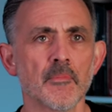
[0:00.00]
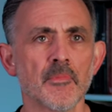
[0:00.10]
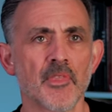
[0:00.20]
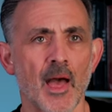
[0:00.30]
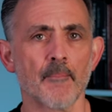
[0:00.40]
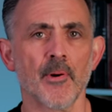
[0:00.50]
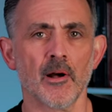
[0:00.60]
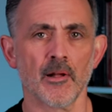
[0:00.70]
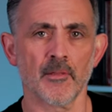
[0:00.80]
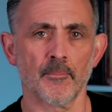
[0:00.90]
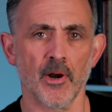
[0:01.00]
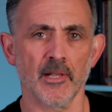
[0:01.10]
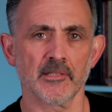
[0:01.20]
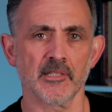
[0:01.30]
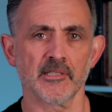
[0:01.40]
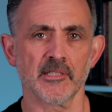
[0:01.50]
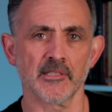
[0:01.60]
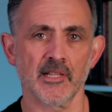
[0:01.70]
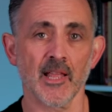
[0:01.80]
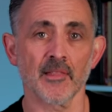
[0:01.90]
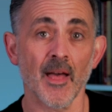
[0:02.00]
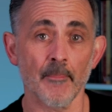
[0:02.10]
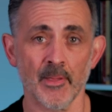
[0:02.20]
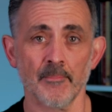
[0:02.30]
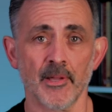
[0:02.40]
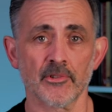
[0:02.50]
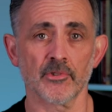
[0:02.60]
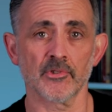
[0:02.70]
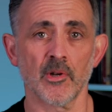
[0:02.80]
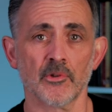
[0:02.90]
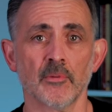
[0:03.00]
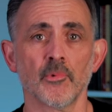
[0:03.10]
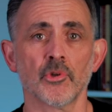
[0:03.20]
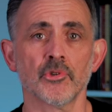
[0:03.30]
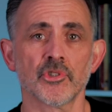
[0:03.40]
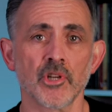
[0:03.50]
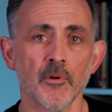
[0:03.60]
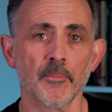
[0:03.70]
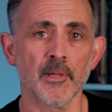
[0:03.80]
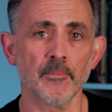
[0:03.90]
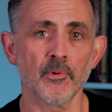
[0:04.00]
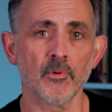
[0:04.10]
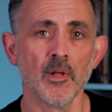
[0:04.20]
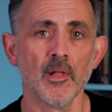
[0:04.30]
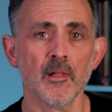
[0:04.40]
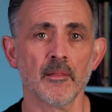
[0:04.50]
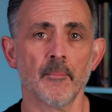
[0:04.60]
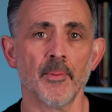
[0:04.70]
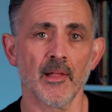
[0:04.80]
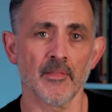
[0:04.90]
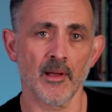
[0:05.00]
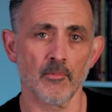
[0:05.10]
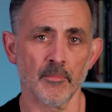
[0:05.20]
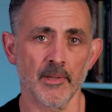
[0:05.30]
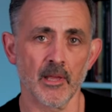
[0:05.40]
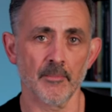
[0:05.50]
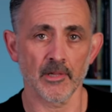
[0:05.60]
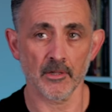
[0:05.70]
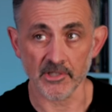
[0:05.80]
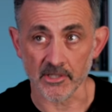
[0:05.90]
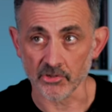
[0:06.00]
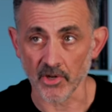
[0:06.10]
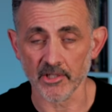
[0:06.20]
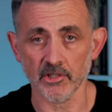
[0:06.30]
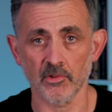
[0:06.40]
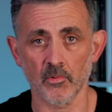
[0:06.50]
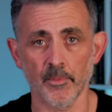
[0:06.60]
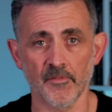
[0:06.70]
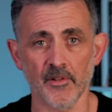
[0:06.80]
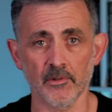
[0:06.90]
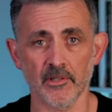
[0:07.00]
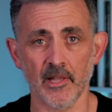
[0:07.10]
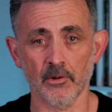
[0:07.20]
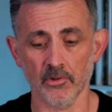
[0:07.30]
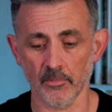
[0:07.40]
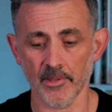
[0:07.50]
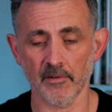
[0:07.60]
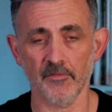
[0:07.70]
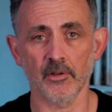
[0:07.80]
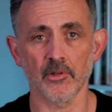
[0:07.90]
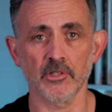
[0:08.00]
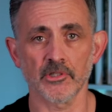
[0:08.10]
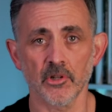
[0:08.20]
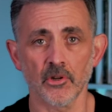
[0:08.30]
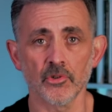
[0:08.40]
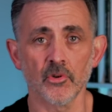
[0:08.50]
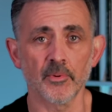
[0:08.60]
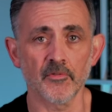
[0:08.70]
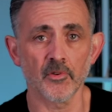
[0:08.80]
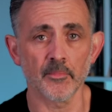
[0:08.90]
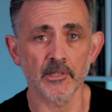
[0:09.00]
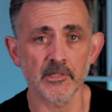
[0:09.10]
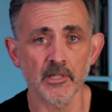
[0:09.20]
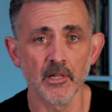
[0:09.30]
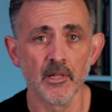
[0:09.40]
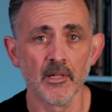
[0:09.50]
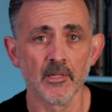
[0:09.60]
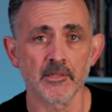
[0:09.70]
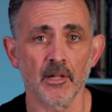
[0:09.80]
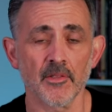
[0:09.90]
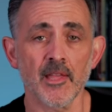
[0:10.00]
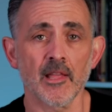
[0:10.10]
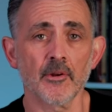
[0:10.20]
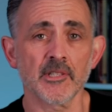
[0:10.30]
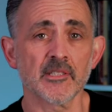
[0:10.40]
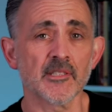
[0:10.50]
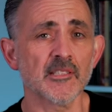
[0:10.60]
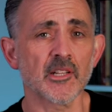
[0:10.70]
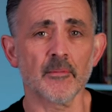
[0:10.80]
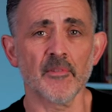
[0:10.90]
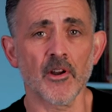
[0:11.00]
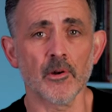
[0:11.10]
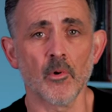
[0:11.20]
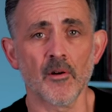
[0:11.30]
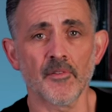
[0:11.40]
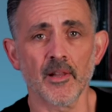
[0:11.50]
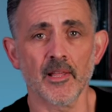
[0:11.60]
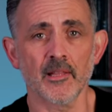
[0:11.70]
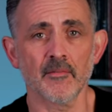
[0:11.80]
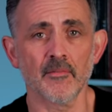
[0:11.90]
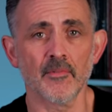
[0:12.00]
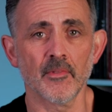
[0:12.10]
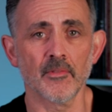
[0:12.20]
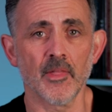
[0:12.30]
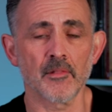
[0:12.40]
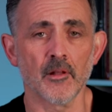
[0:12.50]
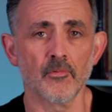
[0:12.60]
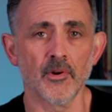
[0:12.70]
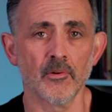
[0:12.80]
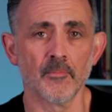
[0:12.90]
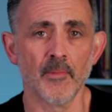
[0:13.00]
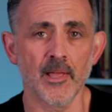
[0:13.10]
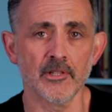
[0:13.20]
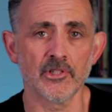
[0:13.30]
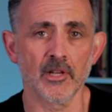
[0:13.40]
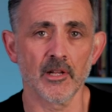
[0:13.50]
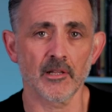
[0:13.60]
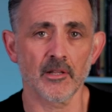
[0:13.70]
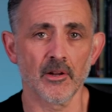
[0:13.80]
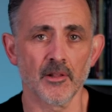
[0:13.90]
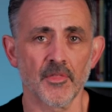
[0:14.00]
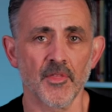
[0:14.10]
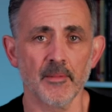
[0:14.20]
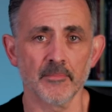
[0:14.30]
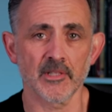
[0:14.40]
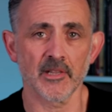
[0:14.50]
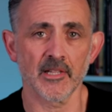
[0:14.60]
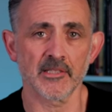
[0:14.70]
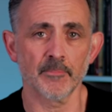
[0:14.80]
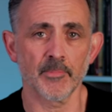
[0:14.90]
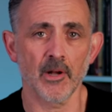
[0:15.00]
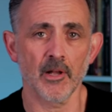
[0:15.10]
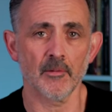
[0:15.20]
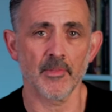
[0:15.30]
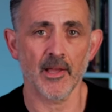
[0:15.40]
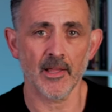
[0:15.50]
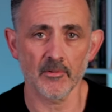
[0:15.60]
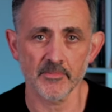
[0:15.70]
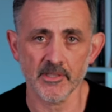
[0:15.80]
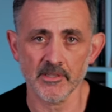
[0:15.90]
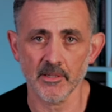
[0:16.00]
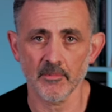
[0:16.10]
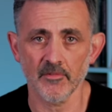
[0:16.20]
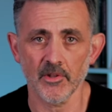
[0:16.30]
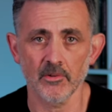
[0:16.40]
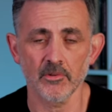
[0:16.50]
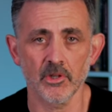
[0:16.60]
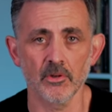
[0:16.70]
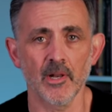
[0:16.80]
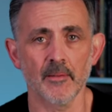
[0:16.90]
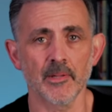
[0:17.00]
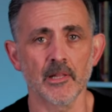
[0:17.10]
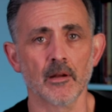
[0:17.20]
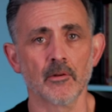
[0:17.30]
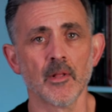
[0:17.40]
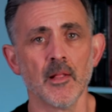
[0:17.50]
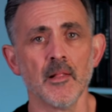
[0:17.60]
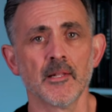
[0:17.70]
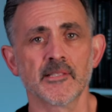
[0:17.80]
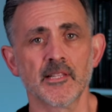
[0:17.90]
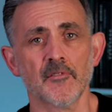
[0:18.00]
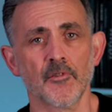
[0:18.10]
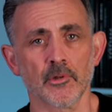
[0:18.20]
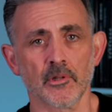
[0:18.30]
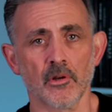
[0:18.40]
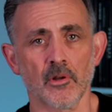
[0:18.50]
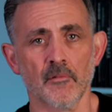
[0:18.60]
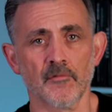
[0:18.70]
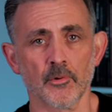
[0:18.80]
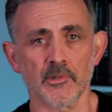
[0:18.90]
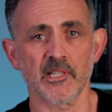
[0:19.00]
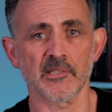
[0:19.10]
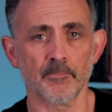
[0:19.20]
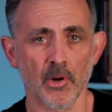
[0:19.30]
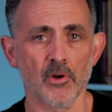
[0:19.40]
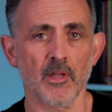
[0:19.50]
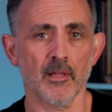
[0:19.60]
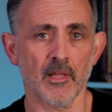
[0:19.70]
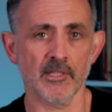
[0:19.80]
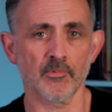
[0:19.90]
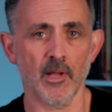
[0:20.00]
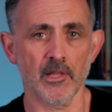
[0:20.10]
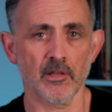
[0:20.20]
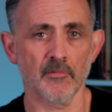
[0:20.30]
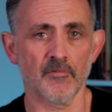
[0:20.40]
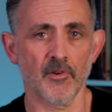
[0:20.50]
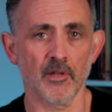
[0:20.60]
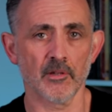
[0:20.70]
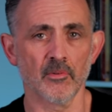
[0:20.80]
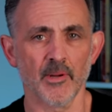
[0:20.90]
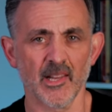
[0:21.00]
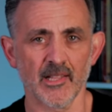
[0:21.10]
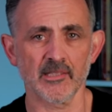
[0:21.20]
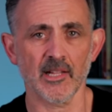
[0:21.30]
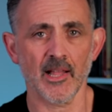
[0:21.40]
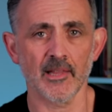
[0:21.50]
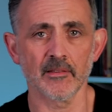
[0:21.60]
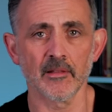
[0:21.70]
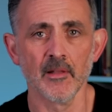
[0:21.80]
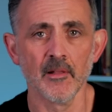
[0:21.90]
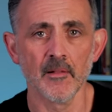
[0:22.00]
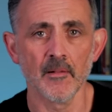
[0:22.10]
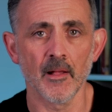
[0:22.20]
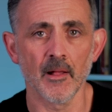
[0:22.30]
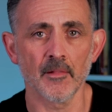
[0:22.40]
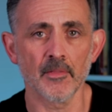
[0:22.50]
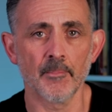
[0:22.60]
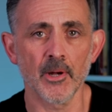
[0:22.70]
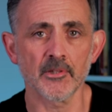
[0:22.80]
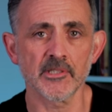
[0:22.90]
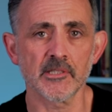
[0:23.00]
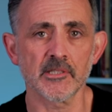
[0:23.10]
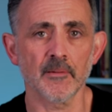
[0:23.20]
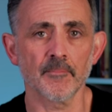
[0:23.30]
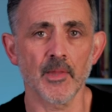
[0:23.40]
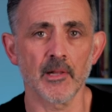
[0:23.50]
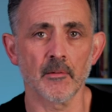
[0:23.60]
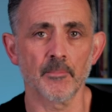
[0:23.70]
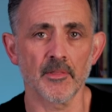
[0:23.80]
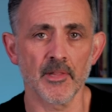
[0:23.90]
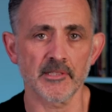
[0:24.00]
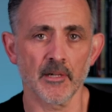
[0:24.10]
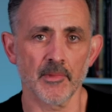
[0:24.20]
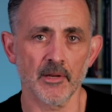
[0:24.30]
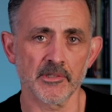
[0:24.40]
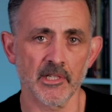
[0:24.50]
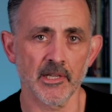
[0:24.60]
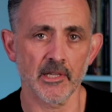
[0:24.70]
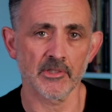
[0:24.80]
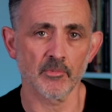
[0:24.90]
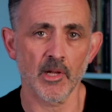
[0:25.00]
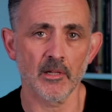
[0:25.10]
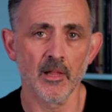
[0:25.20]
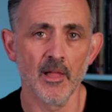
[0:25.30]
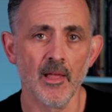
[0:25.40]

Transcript: that part of the practice is getting that bit better as well. And the more you show people, the better that will become. And those distractions will be filtered out and you'll be able to focus on your performance. So there you go. It's, these are going to be very waffly there's no real major kind of theme to this, but I hope that helps some of you. Do let me know. stevefaulkner.com forward slash blog is where you can find all my links and uh, the posts, and I'll put this up there as a link as well.